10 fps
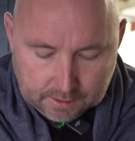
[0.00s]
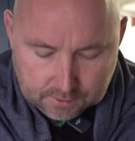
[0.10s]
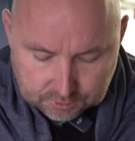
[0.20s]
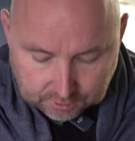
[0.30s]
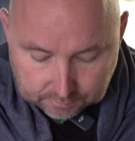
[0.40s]

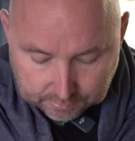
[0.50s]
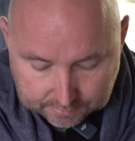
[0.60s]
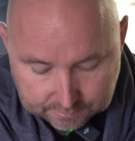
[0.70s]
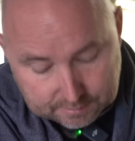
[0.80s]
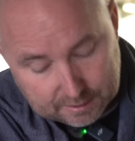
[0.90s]
So
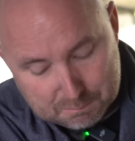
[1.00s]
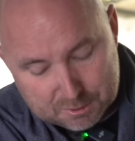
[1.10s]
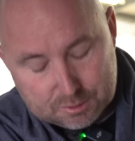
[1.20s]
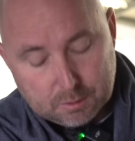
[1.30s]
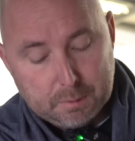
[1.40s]
the
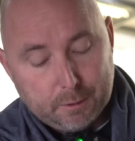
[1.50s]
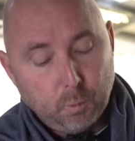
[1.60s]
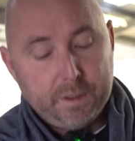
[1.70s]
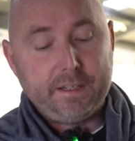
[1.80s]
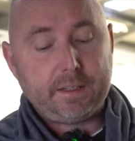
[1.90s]
numbers were a bit
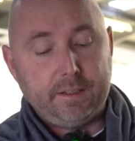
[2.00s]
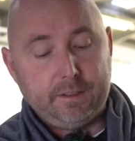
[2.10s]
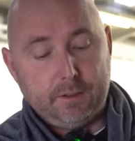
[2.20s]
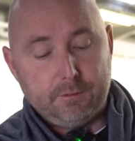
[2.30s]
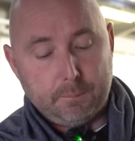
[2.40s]
weak in
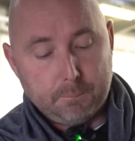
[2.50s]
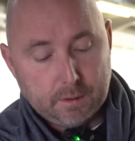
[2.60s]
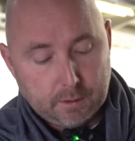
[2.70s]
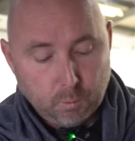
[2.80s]
November,